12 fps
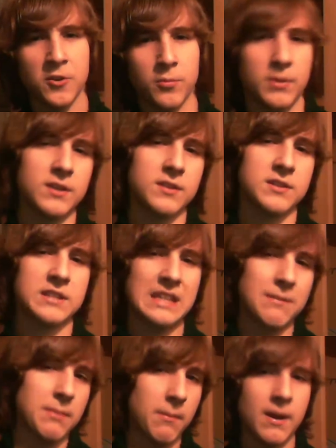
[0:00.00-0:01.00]
but
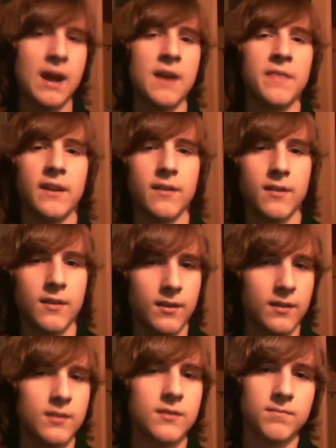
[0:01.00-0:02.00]
keep in mind that
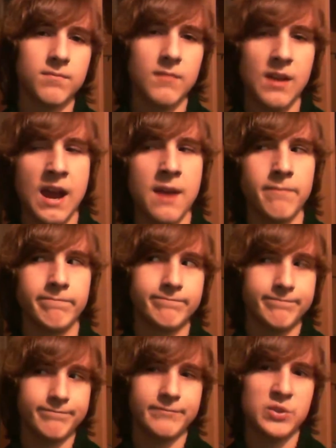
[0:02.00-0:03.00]
I'm
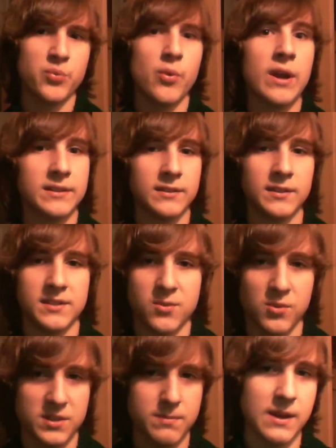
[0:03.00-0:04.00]
directing this
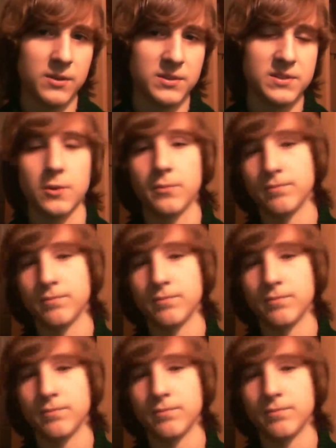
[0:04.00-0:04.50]
towards males, so